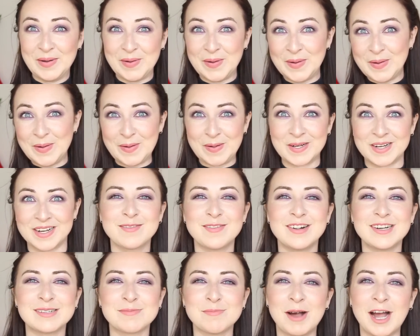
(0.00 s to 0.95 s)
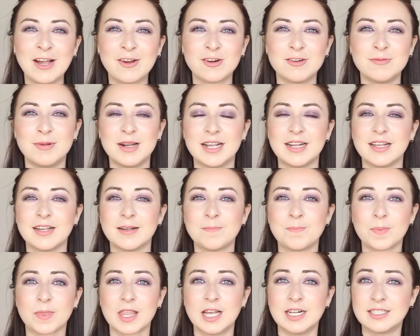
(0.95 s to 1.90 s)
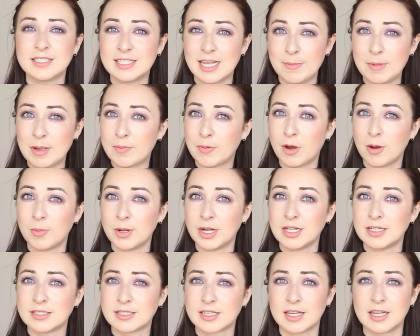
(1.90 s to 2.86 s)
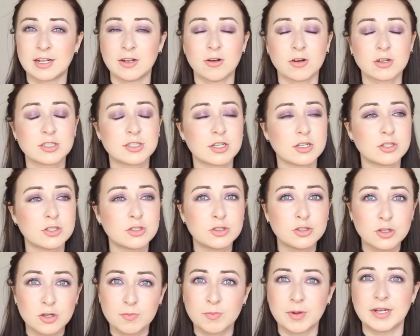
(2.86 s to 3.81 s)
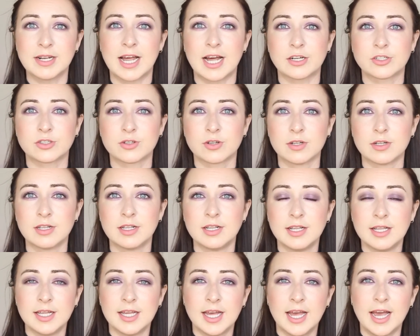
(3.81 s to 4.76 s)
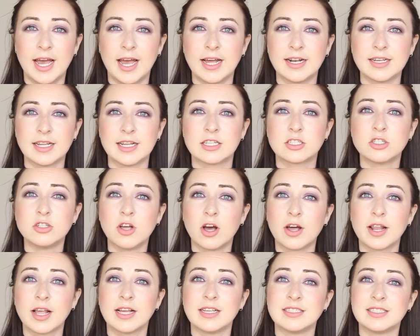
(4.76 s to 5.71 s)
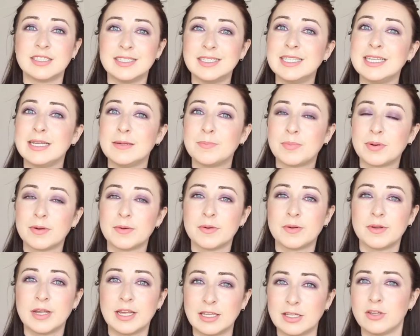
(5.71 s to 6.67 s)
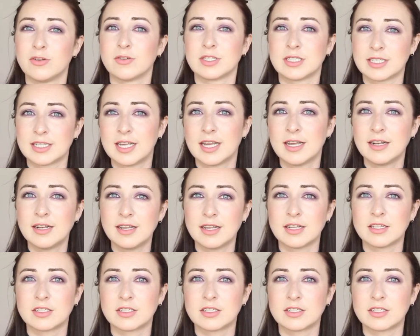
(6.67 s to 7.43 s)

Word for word: Ooh. Whereas microblading, it's semi-permanent, it looks super natural, and it's not as deep in your skin.